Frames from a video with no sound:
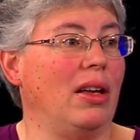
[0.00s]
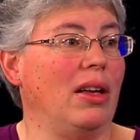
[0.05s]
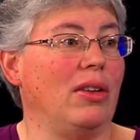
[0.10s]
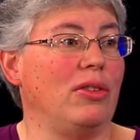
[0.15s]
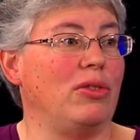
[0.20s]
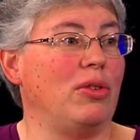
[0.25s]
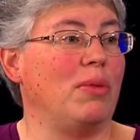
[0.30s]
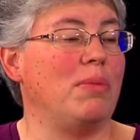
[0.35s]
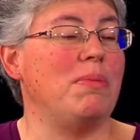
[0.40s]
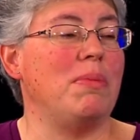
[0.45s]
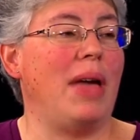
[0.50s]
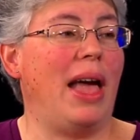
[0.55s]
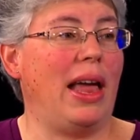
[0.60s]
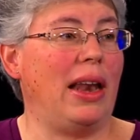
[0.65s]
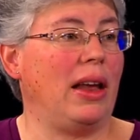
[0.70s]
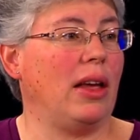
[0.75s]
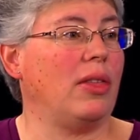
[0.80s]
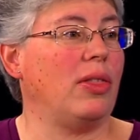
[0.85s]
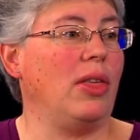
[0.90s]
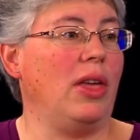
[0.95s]

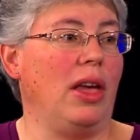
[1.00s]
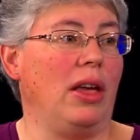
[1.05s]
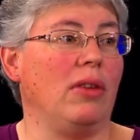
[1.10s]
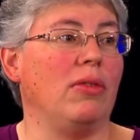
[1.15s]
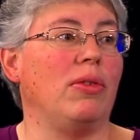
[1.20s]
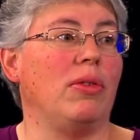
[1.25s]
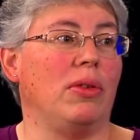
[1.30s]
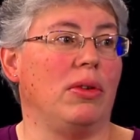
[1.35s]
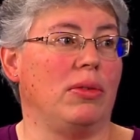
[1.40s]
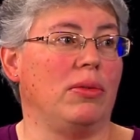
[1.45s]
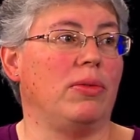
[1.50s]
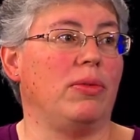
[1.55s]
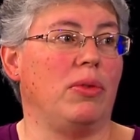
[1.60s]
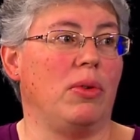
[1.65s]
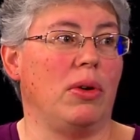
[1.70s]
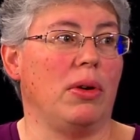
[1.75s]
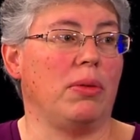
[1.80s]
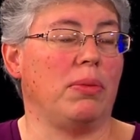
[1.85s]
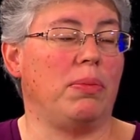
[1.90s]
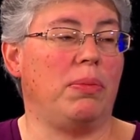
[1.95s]
traumatic thing for,
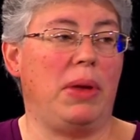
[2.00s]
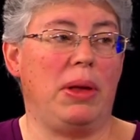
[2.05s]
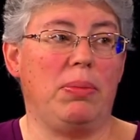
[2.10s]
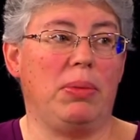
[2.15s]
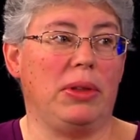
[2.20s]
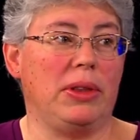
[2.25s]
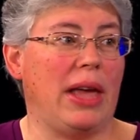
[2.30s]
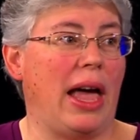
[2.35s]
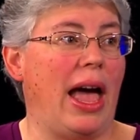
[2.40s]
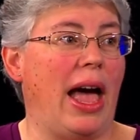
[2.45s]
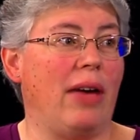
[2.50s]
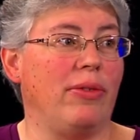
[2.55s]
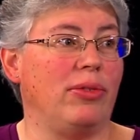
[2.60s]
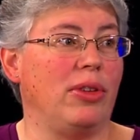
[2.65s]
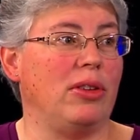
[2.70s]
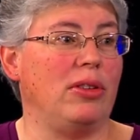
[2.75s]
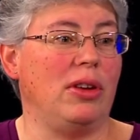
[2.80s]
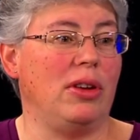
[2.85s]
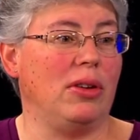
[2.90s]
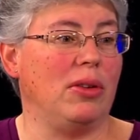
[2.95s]
for people to have
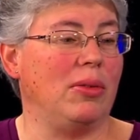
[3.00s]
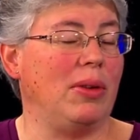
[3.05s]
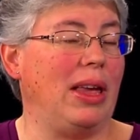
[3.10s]
to do.